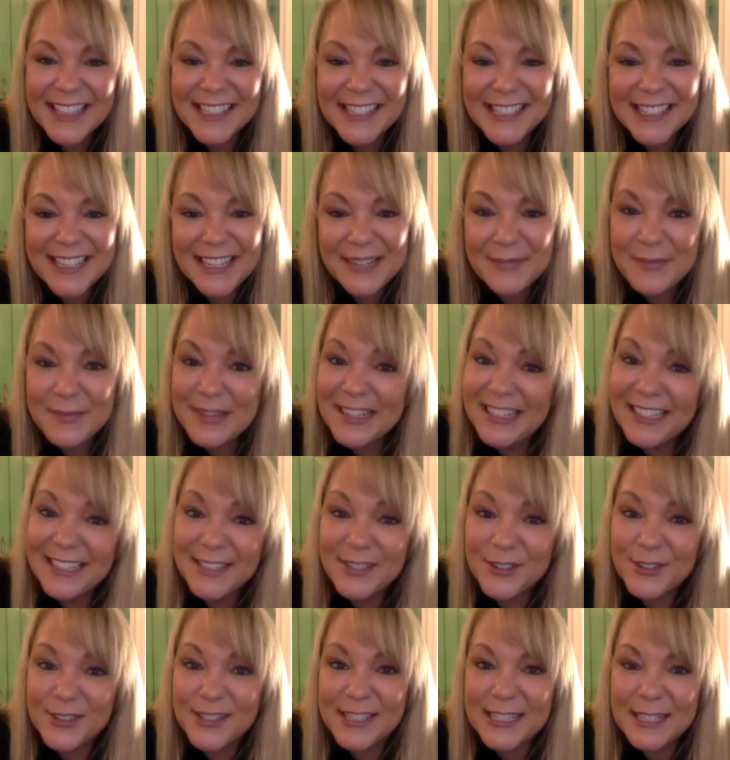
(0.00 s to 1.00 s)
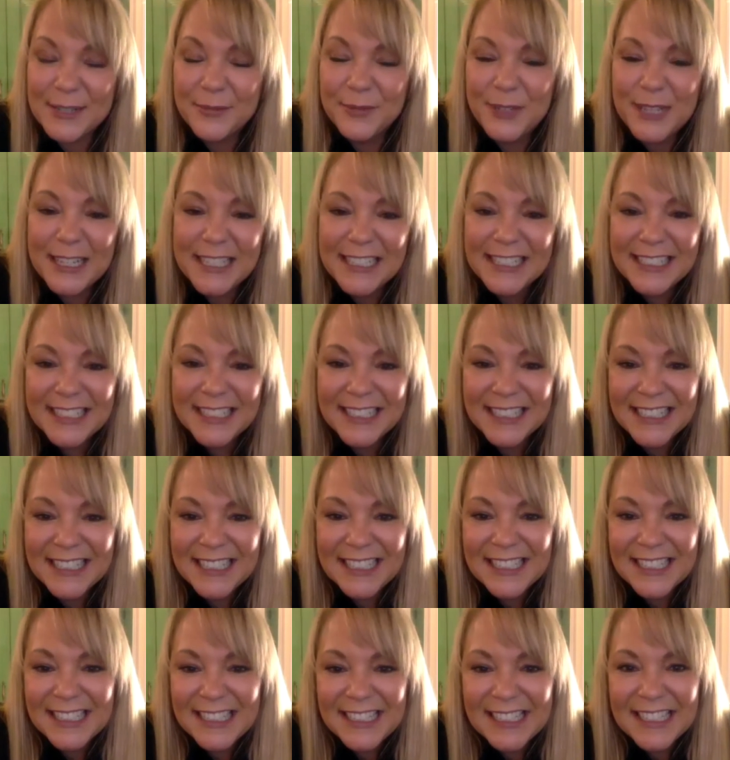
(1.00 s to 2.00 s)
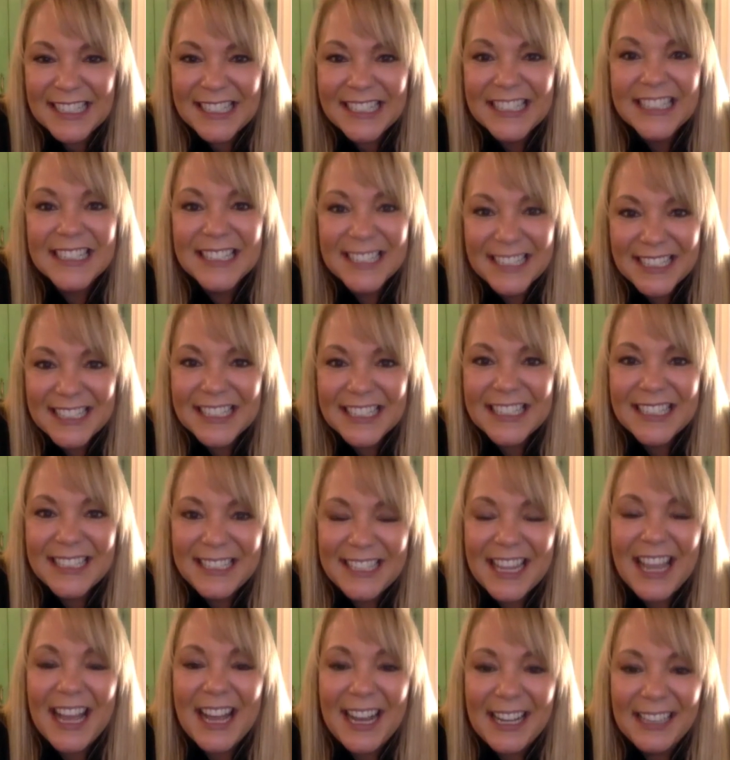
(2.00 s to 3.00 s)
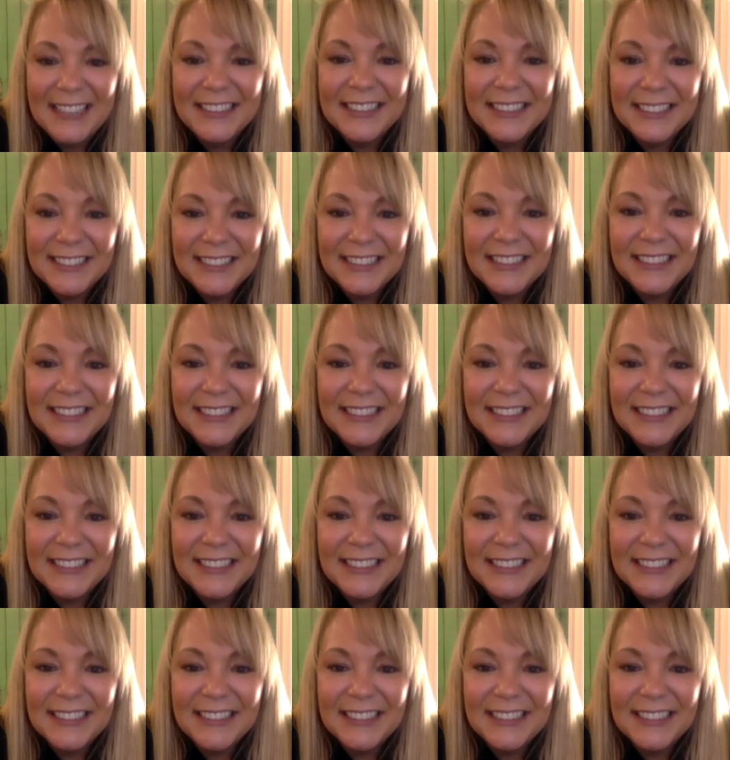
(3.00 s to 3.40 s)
go." They point this to like a calendar on the wall. One. It's April. Yeah.